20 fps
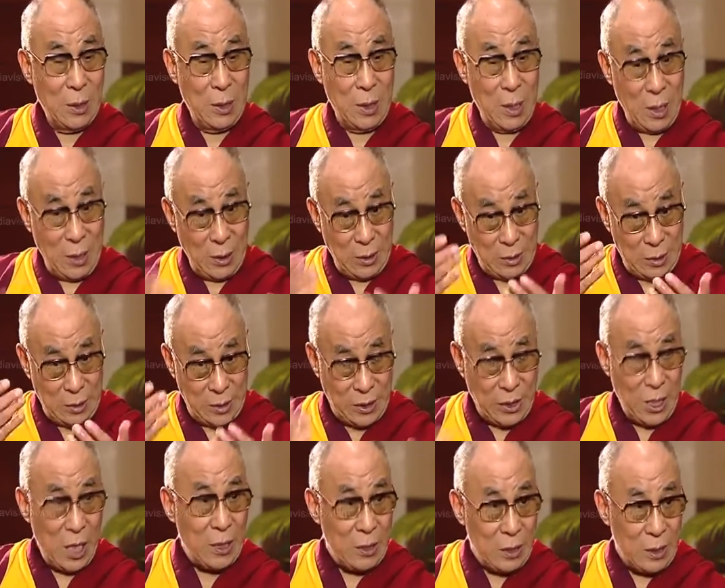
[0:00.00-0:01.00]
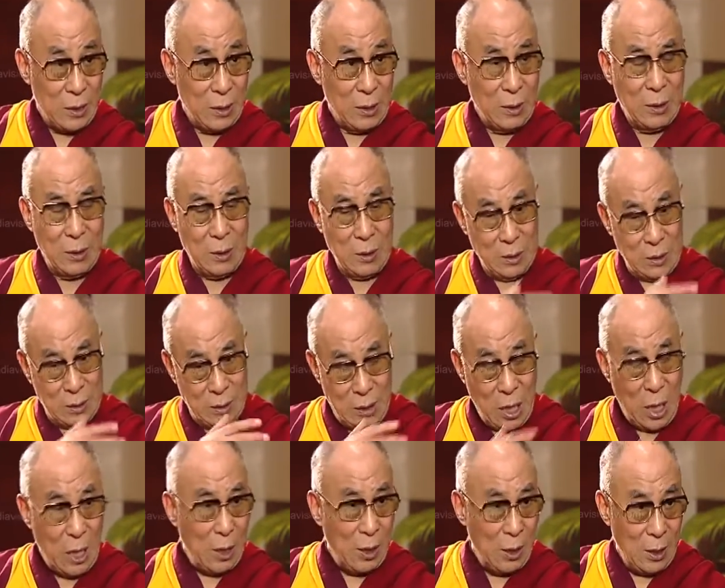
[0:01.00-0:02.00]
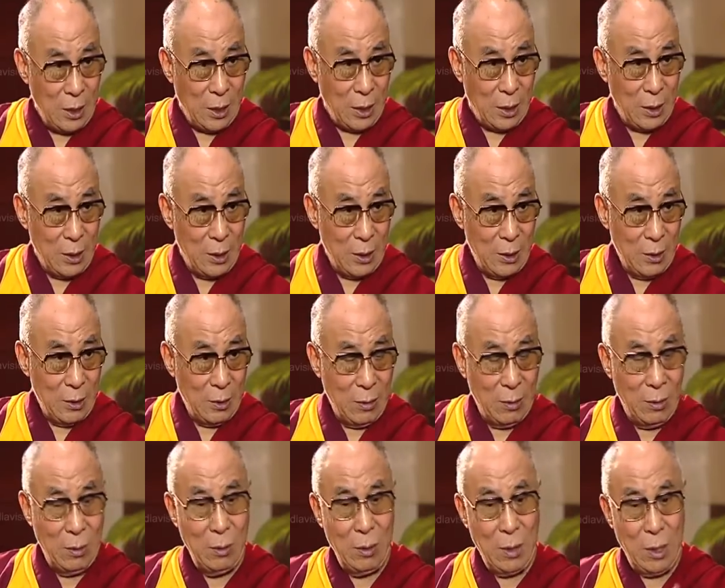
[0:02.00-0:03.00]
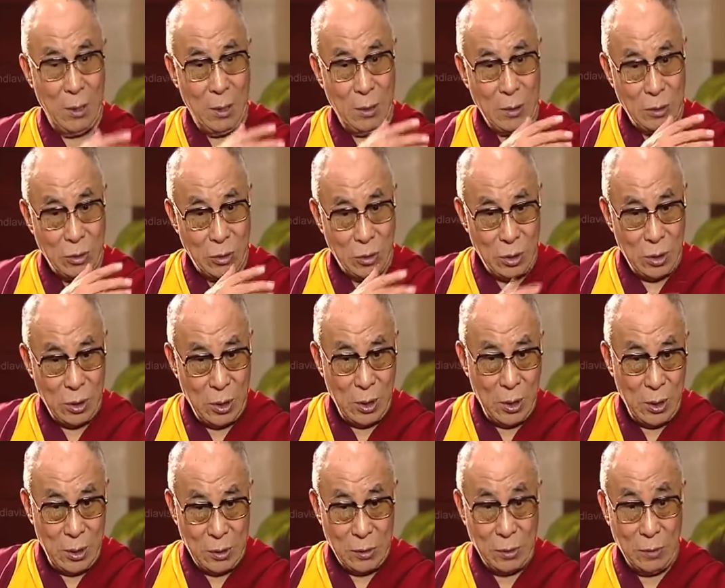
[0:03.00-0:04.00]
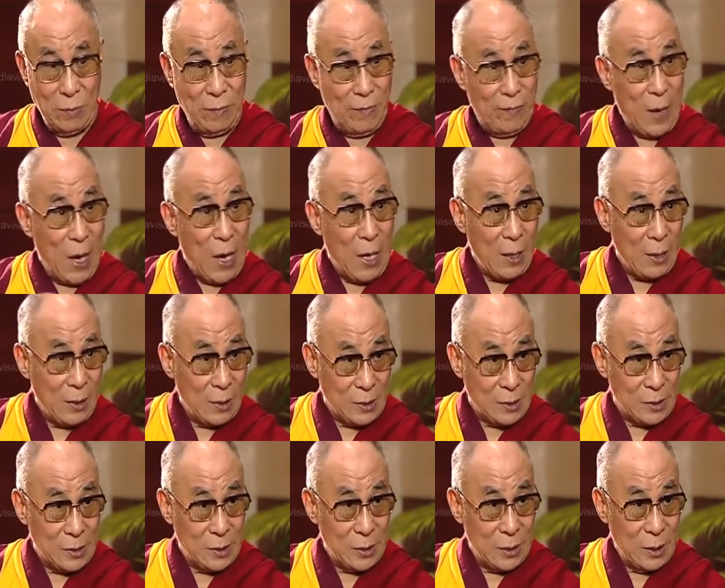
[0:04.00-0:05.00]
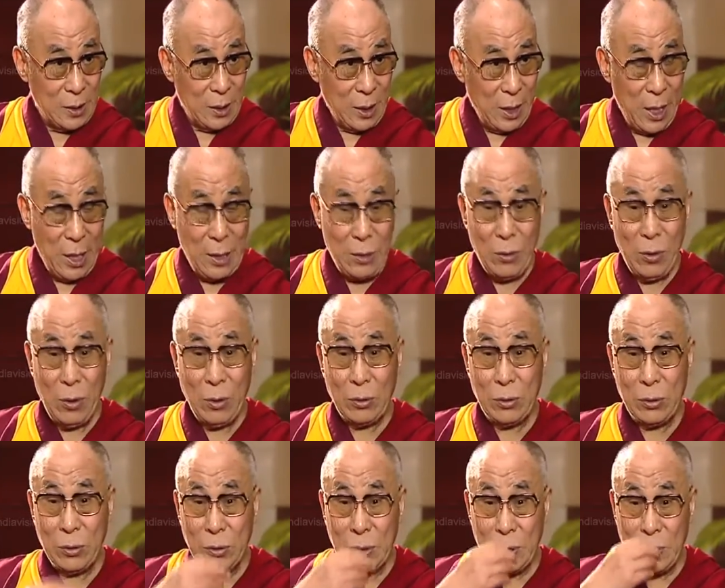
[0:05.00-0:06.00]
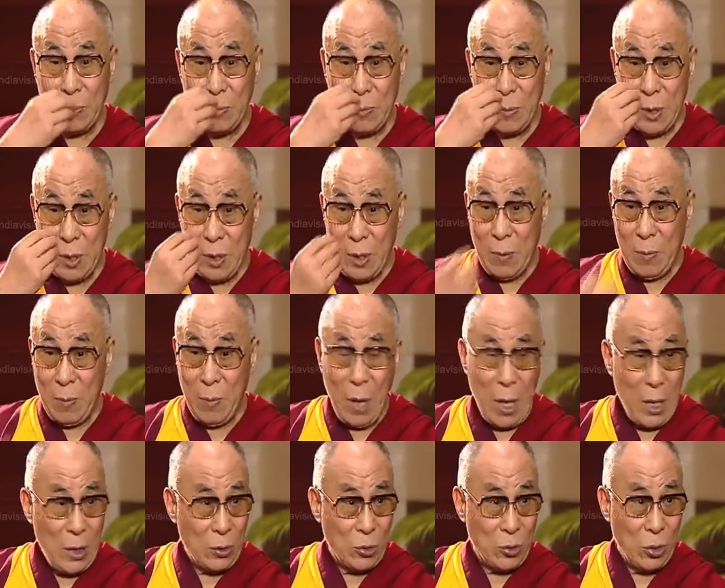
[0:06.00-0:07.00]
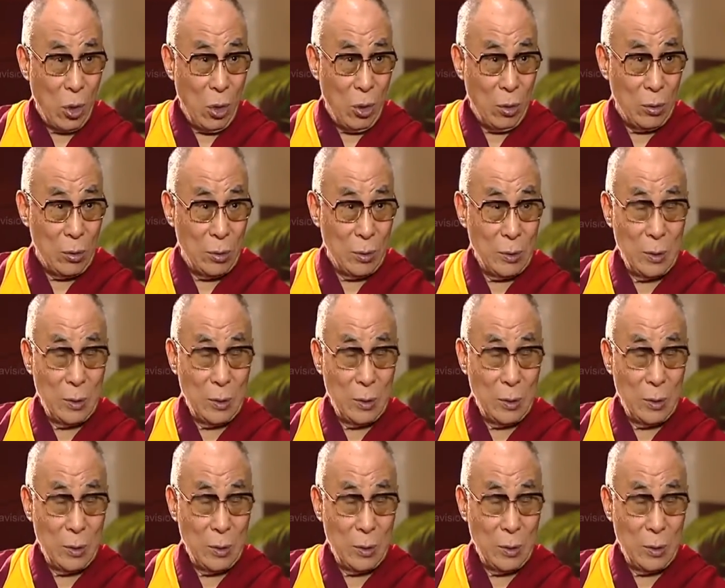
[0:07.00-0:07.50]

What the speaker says: and check thoroughly all our sort of files, and also you see, my talk